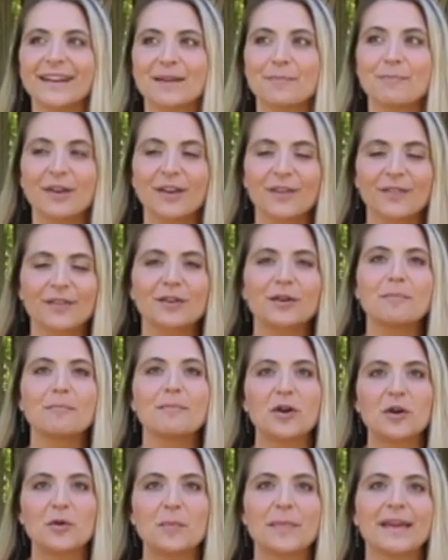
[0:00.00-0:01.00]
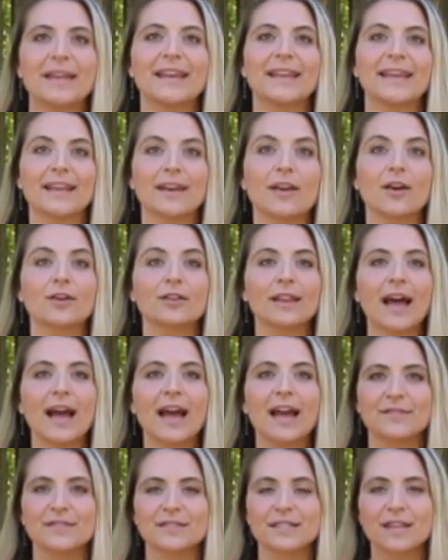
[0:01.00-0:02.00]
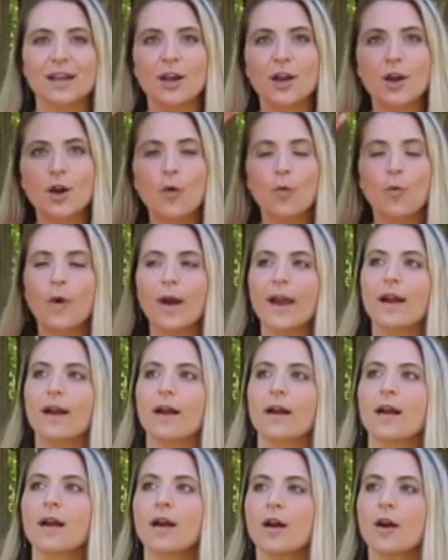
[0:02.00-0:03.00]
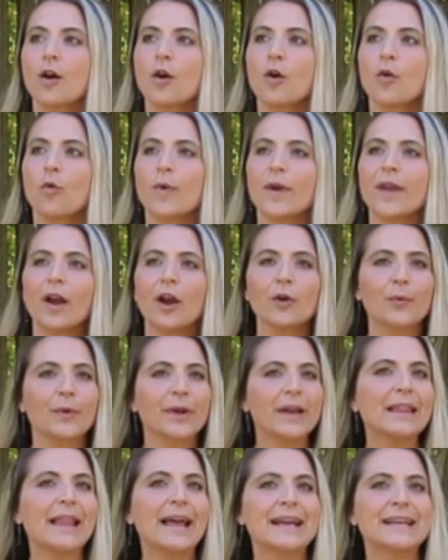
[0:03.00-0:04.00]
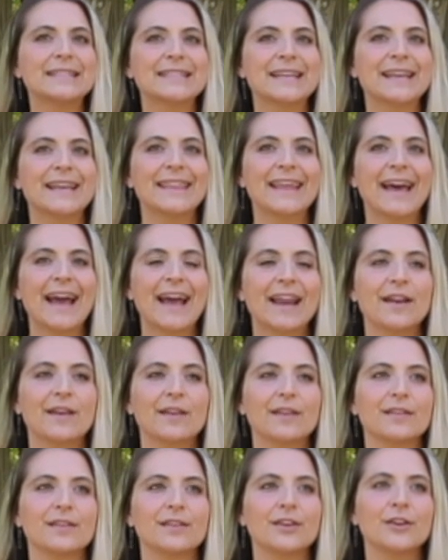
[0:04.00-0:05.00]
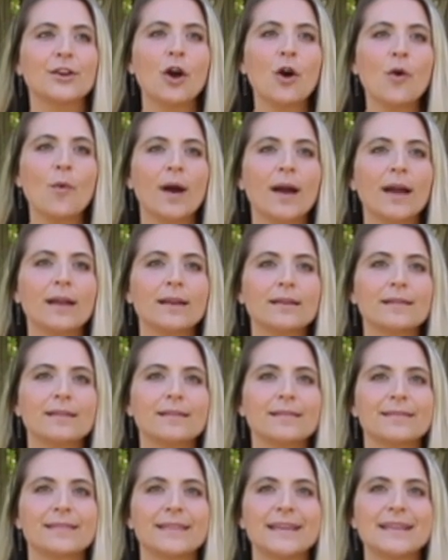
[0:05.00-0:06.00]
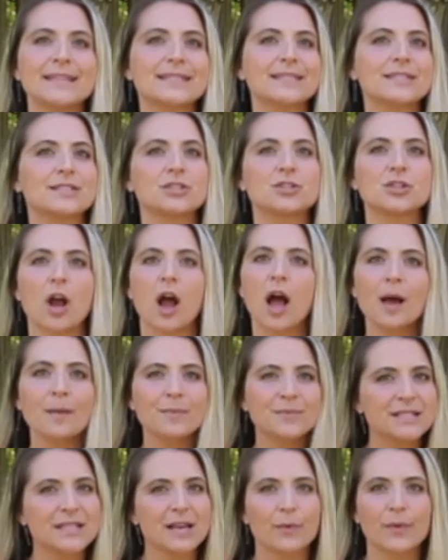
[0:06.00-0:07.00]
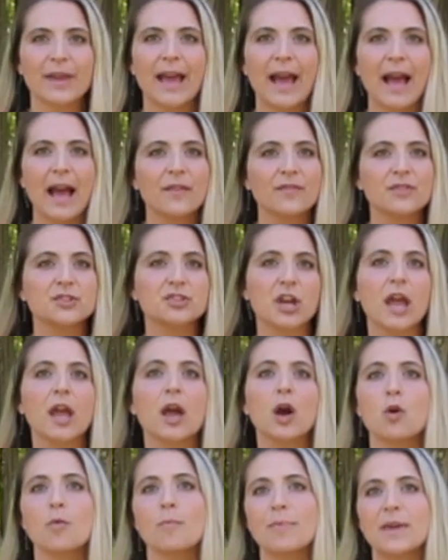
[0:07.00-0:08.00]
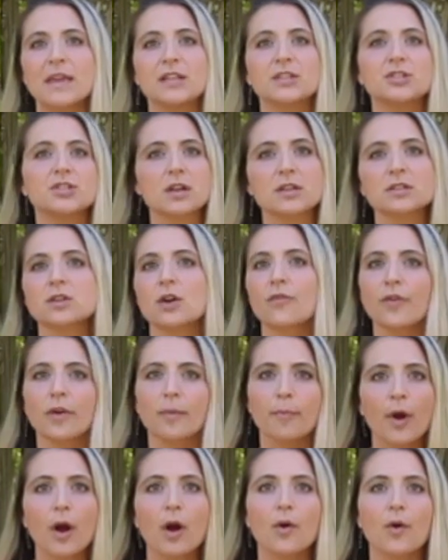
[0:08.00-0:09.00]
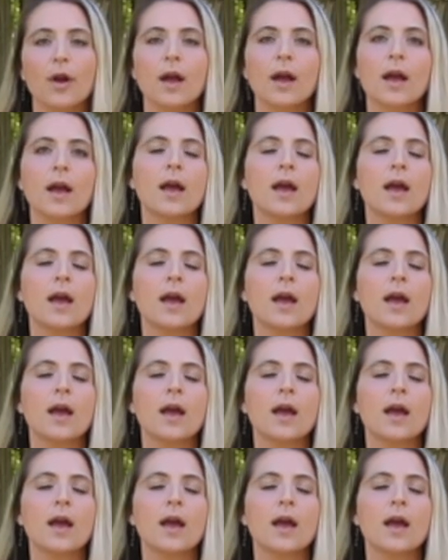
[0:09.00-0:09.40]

at a pivotal moment in our lives where we are realizing that, you know what, these jobs that we have, J O B, just over broke,